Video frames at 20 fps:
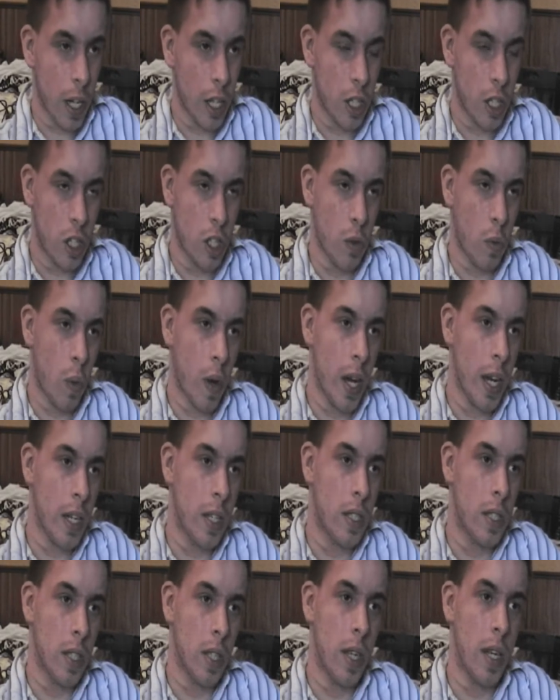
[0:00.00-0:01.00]
It's just a way
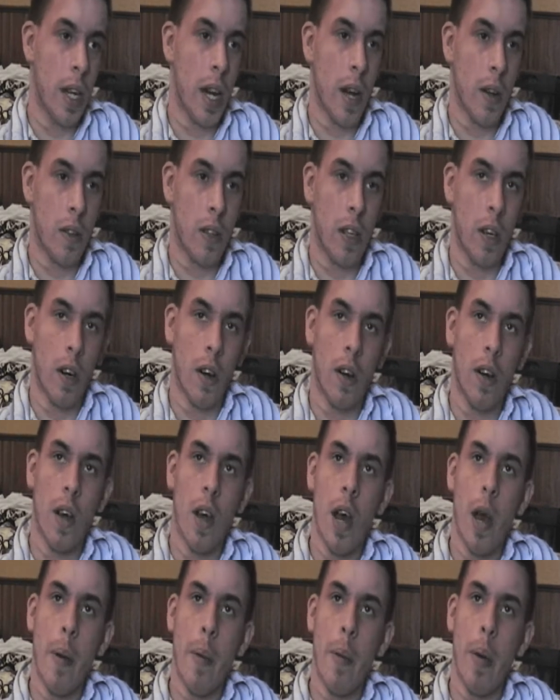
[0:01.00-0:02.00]
to get out there.
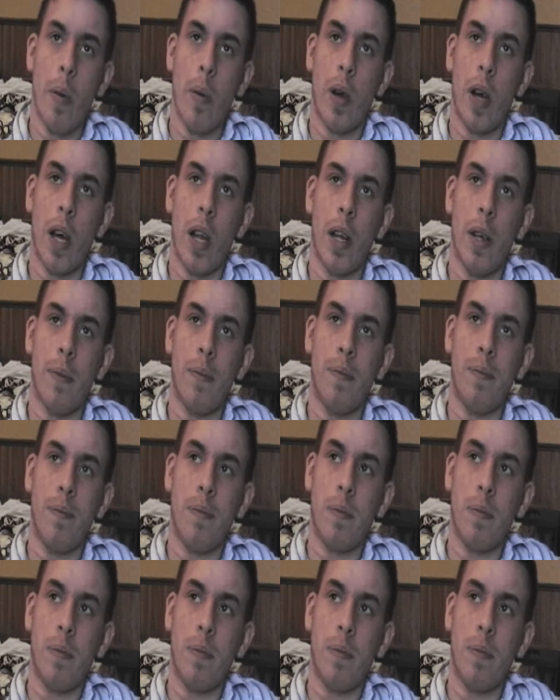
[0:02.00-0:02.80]
People kind of